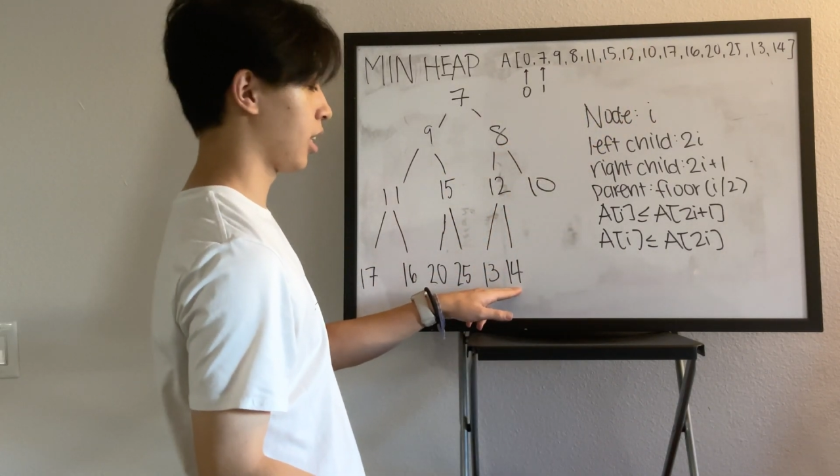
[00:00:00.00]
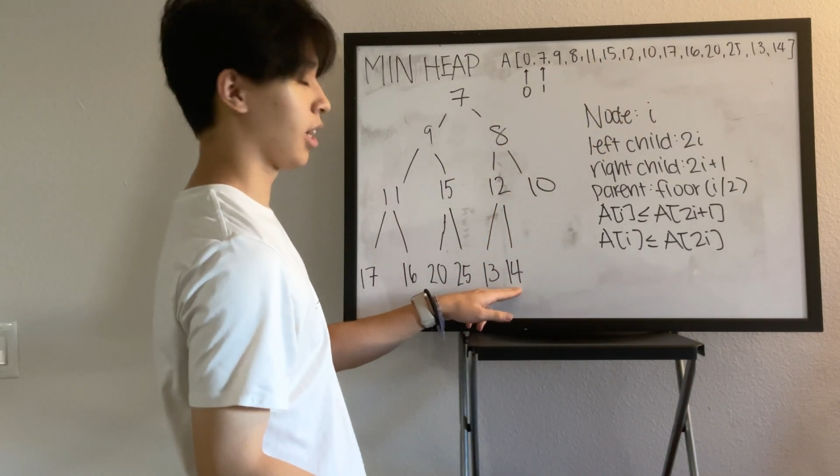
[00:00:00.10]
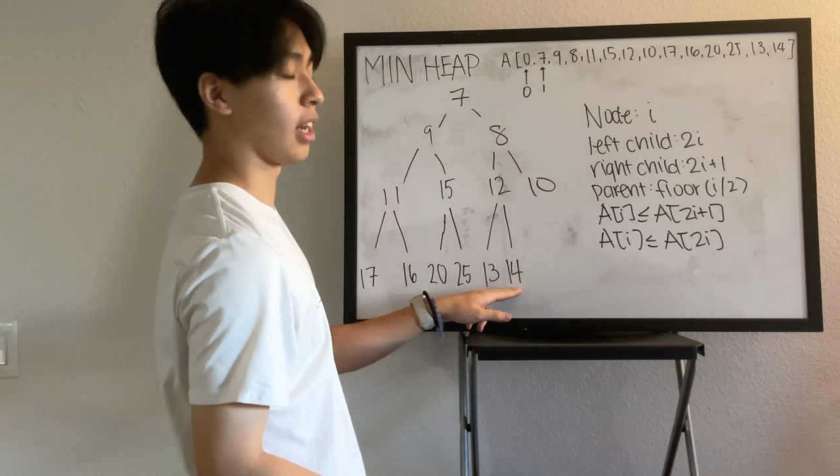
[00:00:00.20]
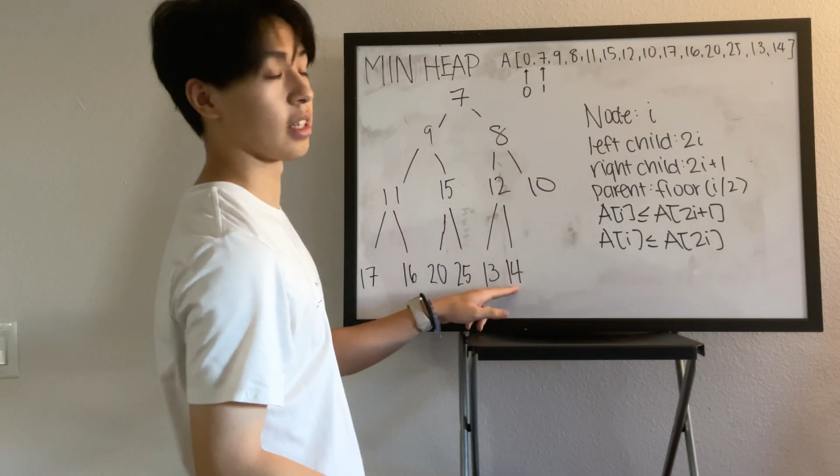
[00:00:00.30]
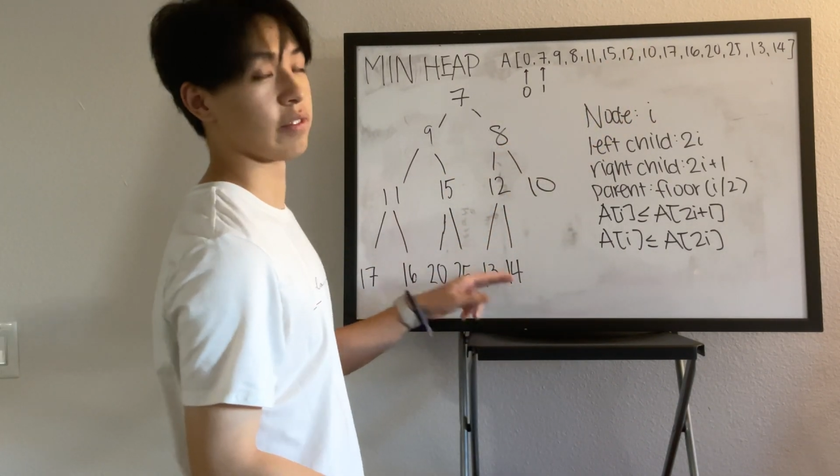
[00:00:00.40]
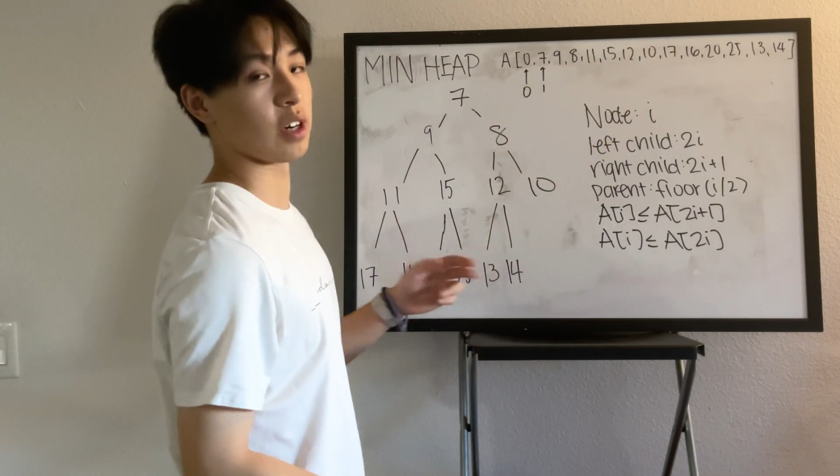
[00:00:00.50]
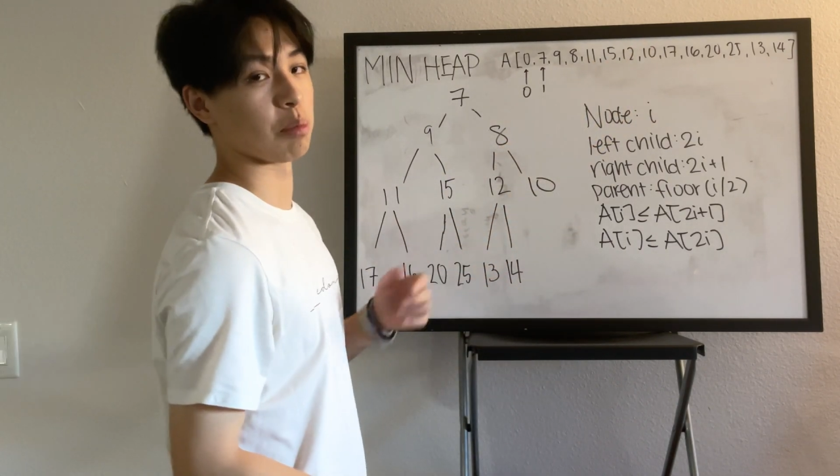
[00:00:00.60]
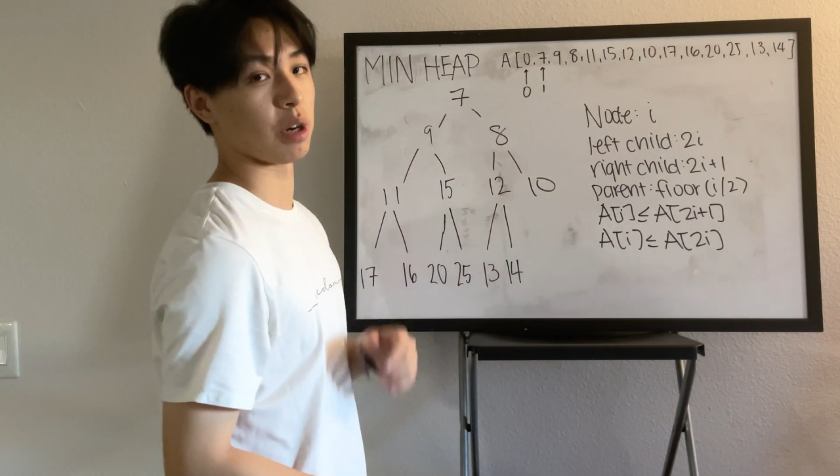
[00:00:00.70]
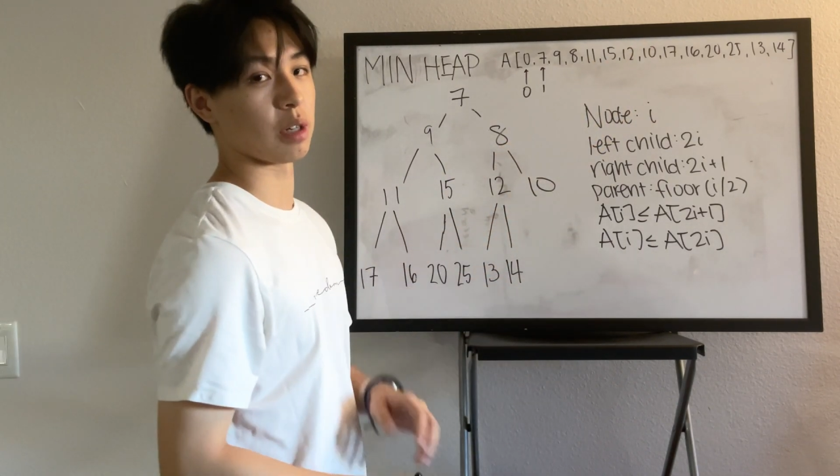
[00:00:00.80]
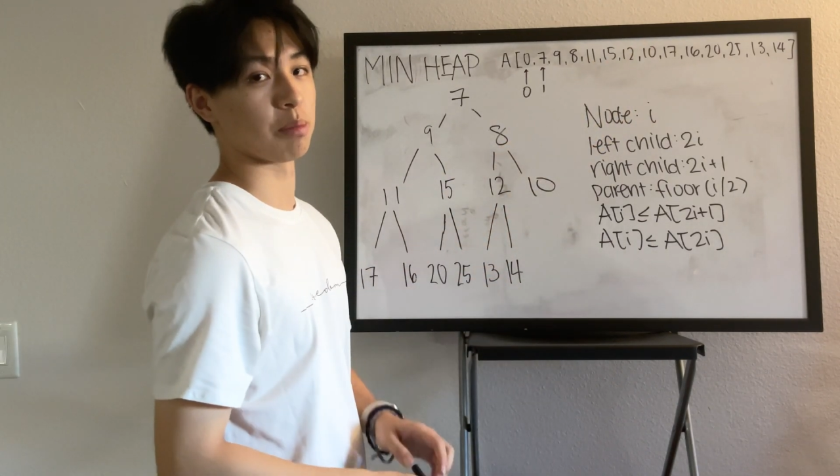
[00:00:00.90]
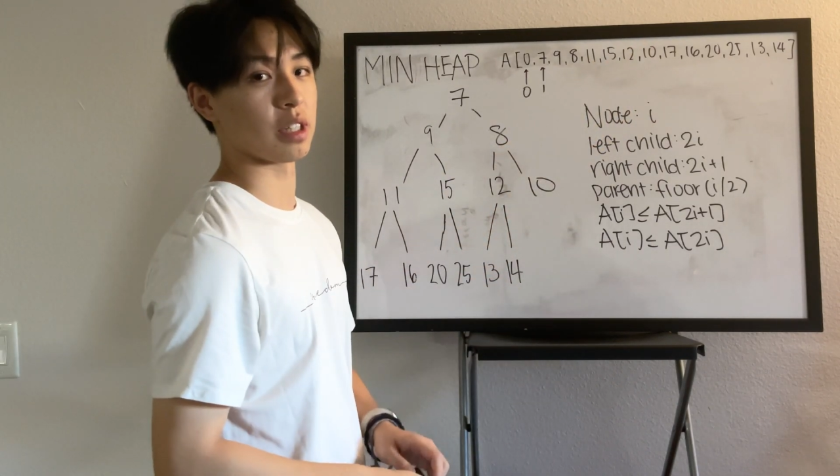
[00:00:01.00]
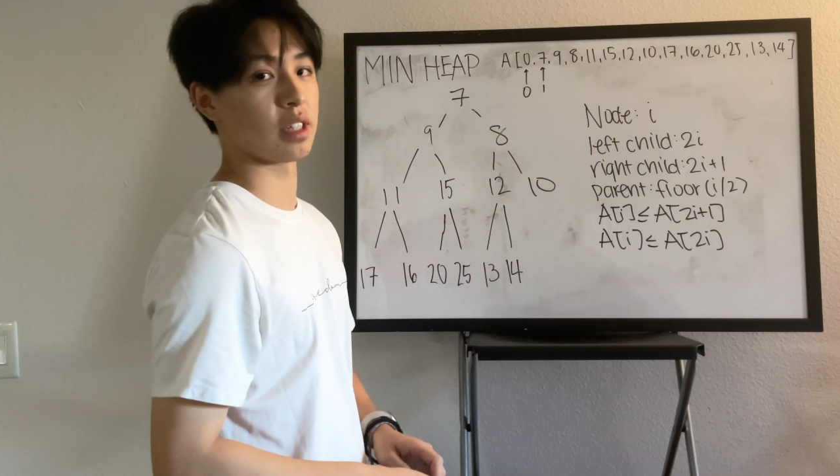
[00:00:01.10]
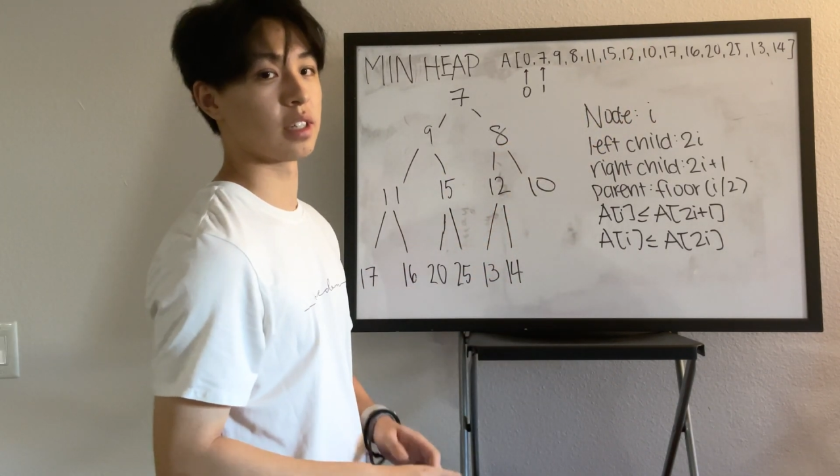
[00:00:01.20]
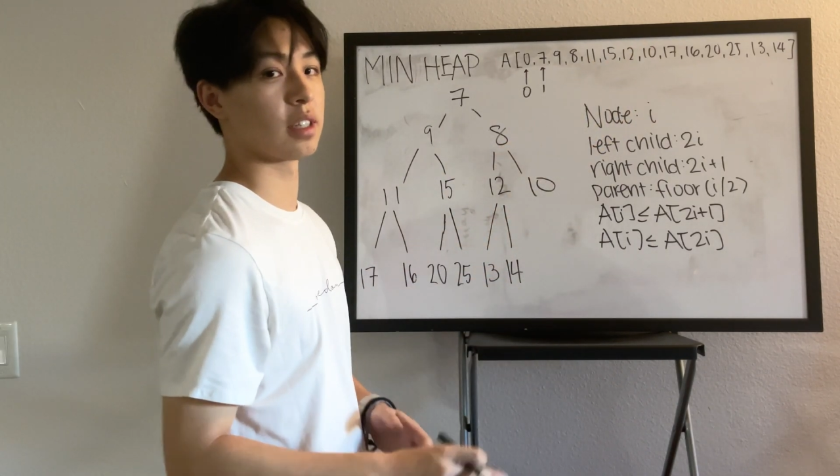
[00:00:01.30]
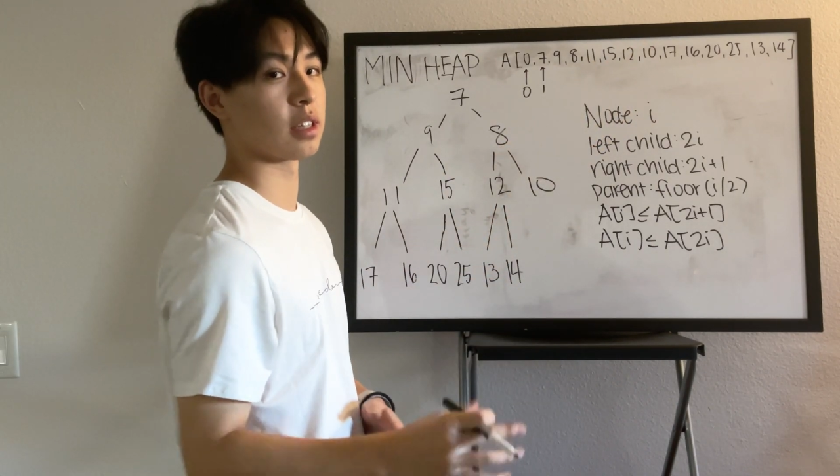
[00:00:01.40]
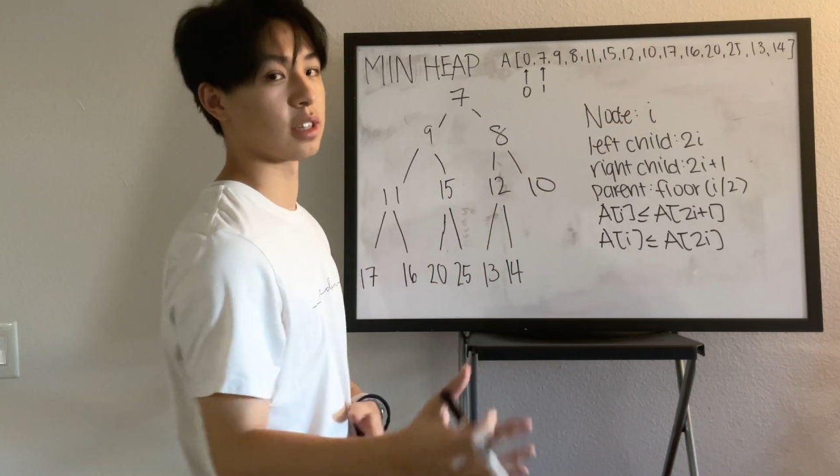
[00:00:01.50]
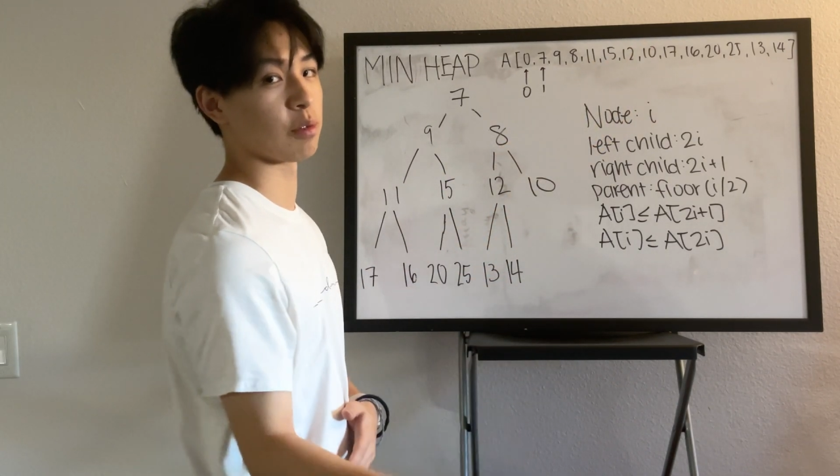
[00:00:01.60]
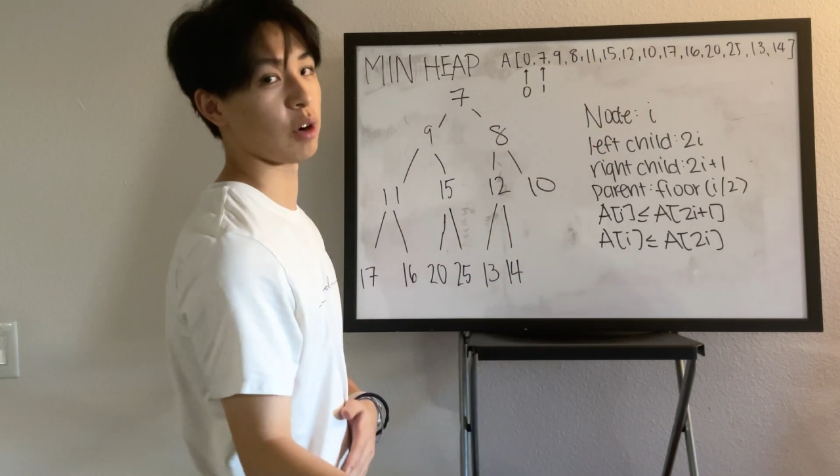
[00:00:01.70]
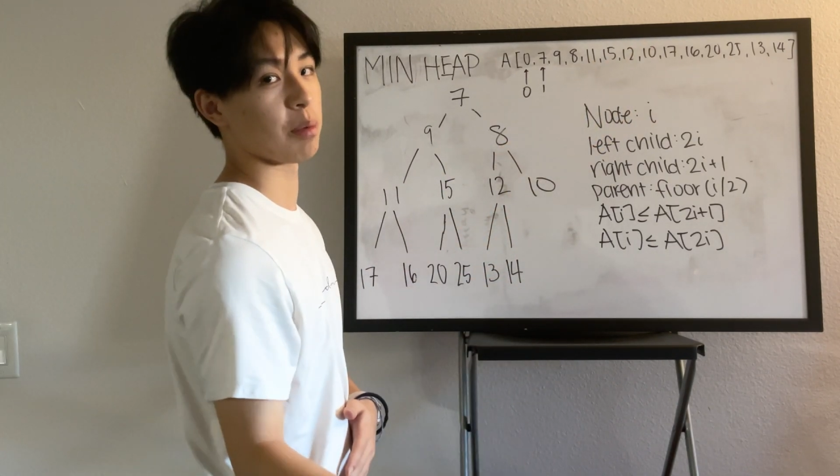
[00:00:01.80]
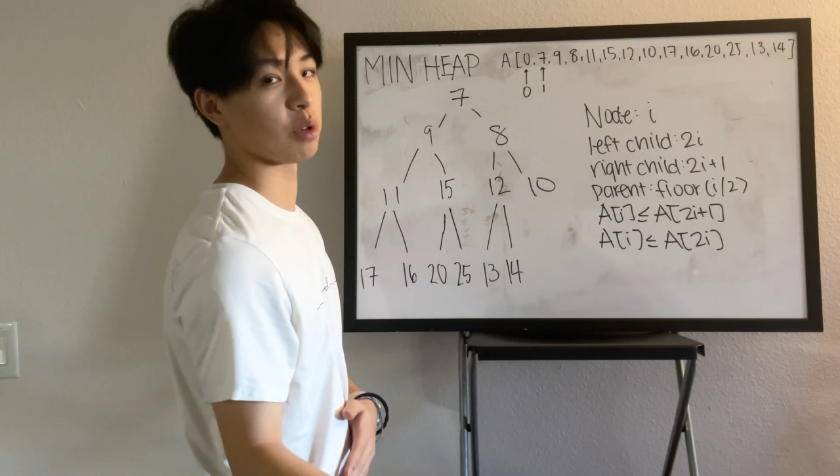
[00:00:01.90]
at the very bottom layer, the
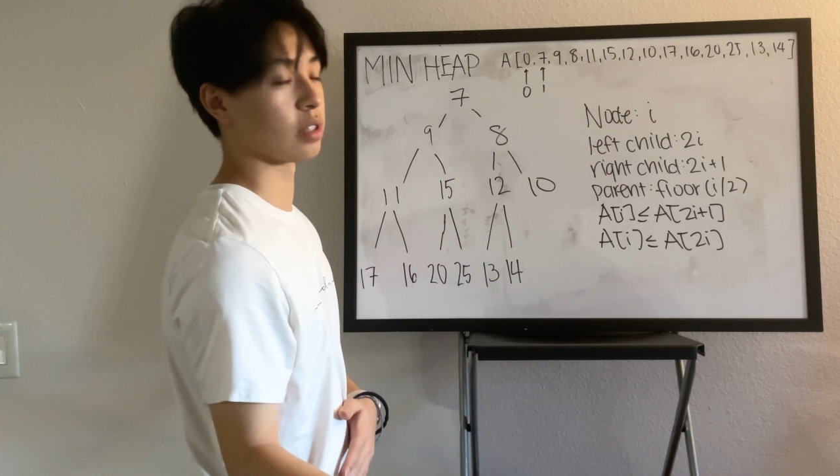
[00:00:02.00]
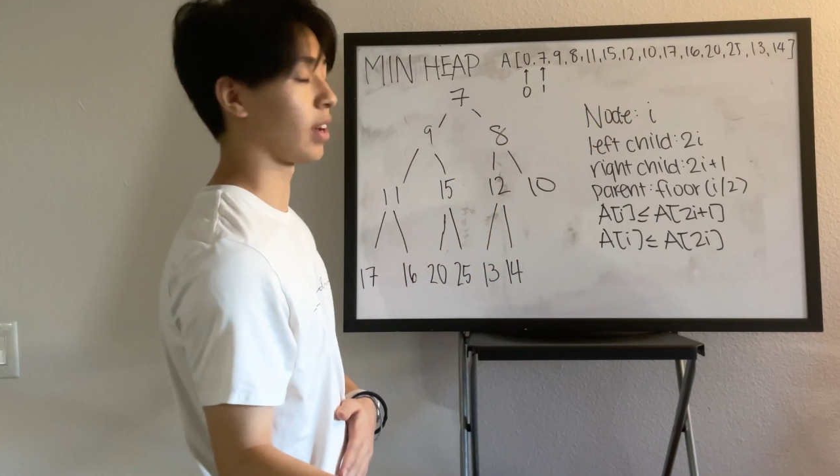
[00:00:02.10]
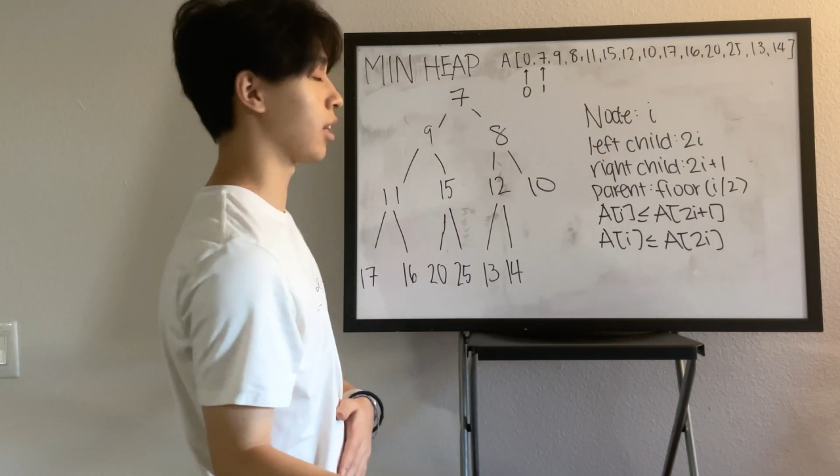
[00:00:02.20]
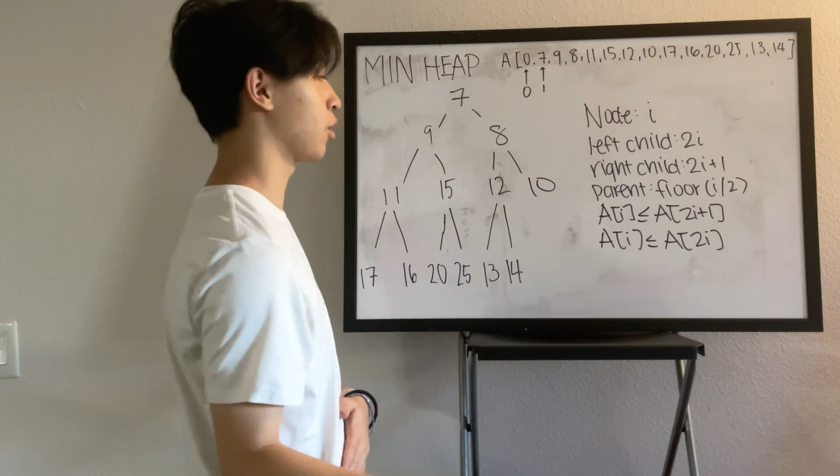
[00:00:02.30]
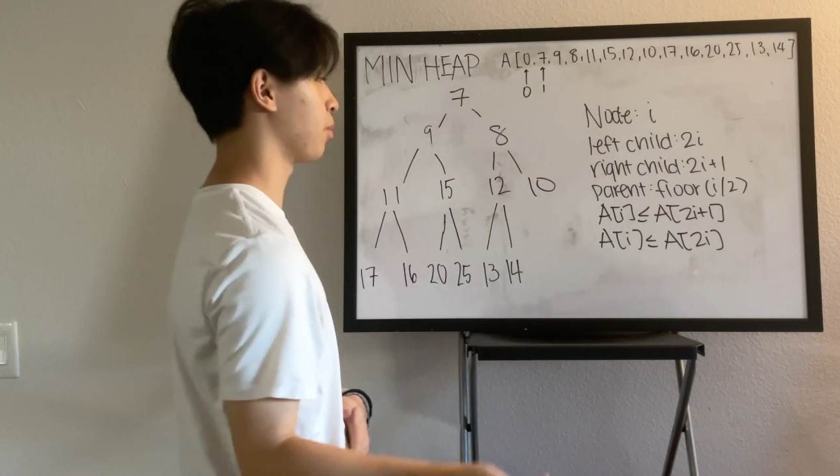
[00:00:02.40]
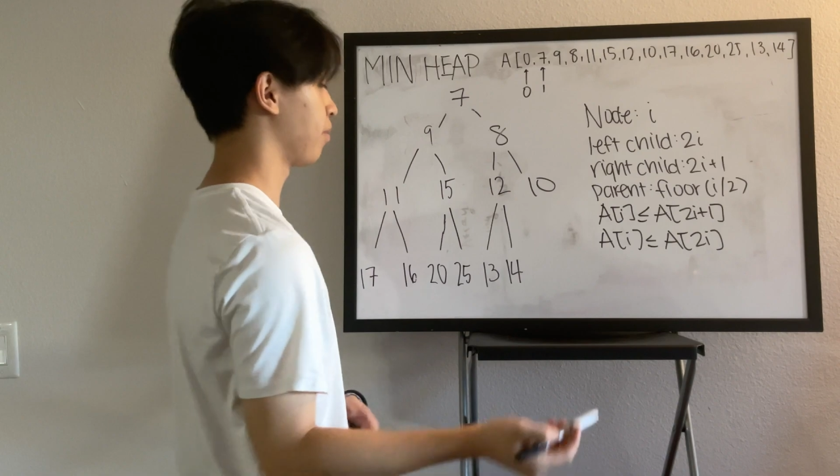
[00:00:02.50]
rightmost value.